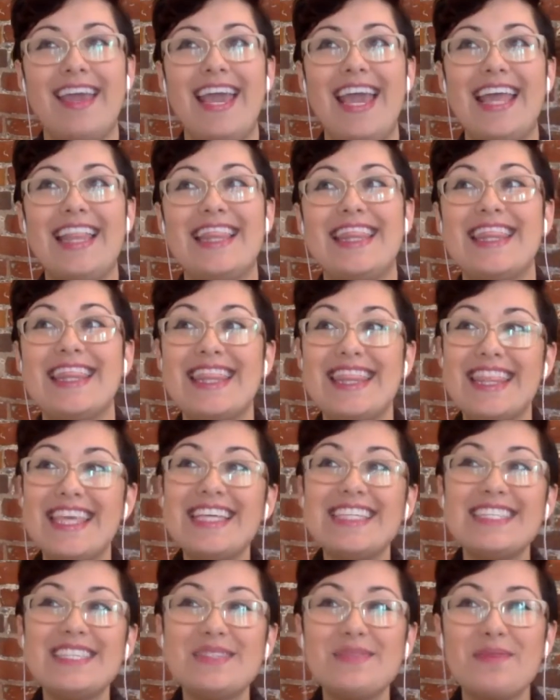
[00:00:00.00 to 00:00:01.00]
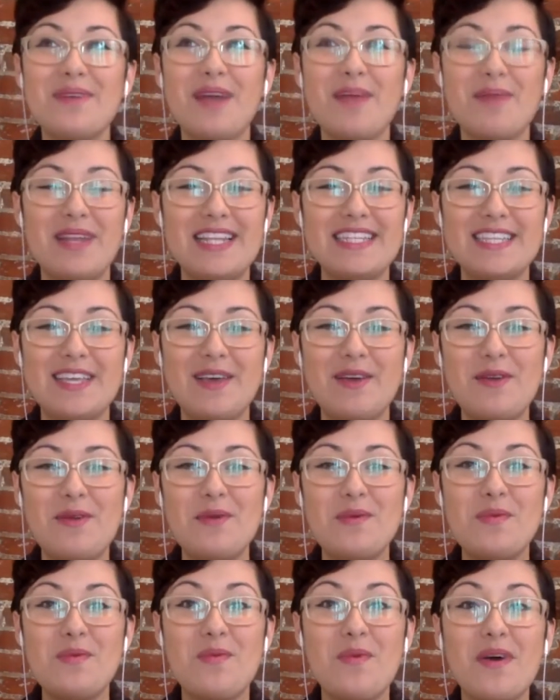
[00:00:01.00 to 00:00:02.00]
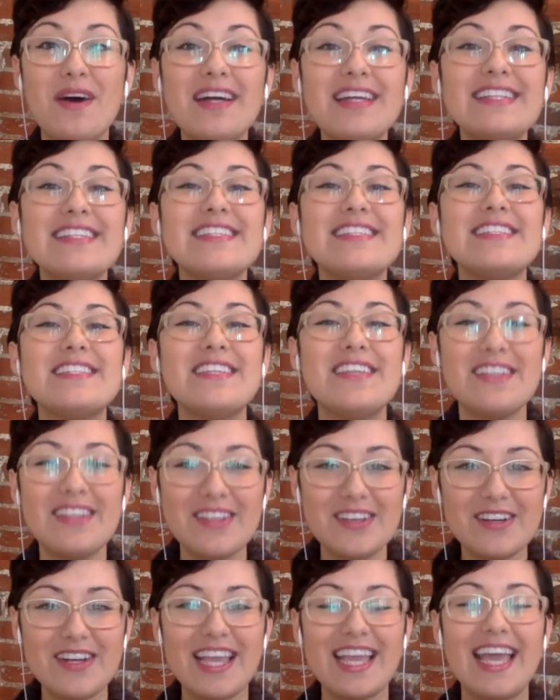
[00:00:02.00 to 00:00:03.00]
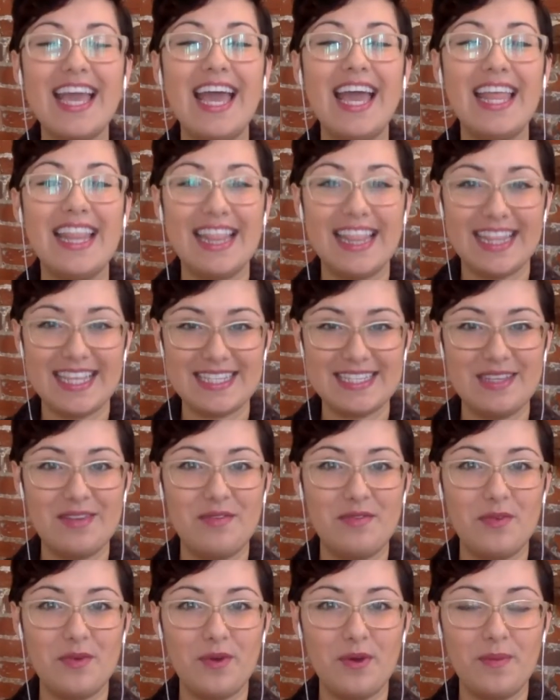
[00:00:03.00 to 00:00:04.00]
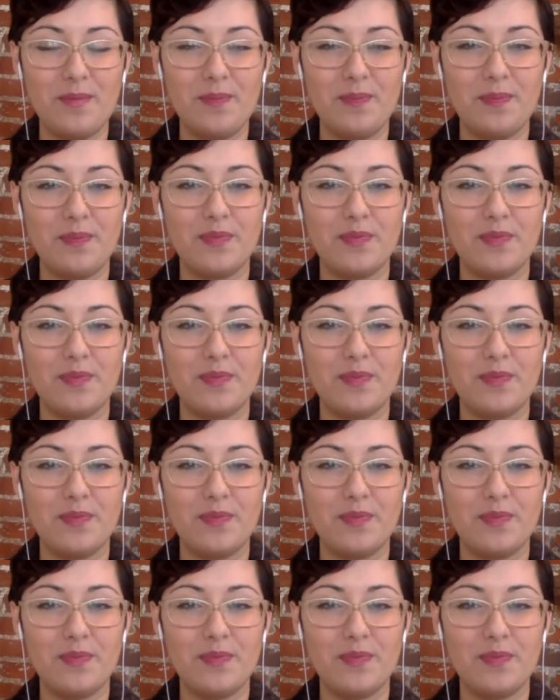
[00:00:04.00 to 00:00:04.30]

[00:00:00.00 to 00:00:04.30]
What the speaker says: And this is where I'm going to tell you what to look and listen for.